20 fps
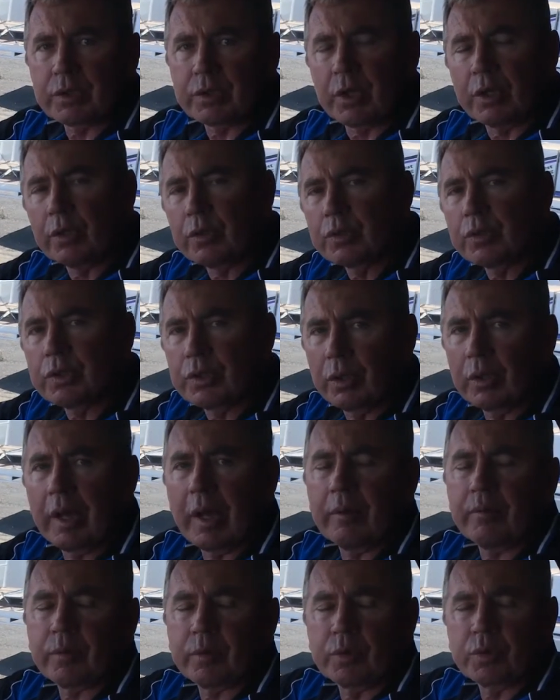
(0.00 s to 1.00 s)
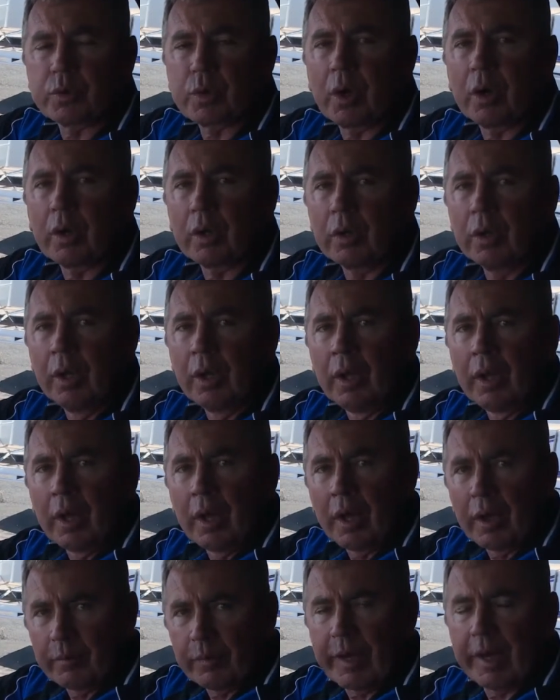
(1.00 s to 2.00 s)
So you still have control
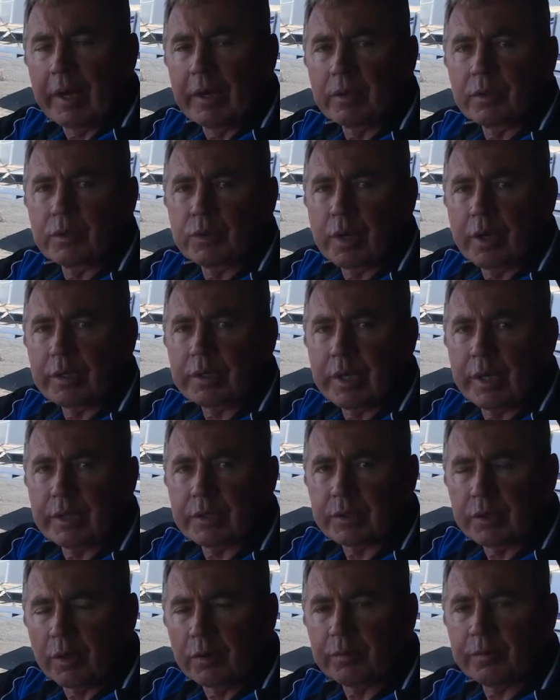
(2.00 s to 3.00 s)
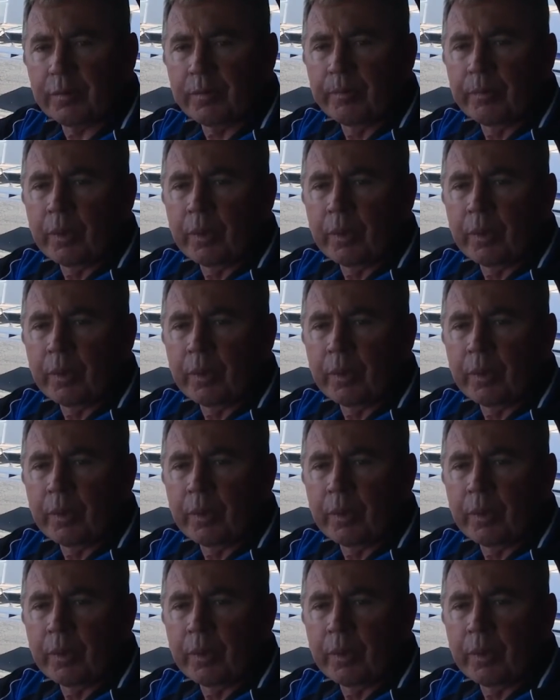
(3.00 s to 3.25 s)
over how the truck takes off.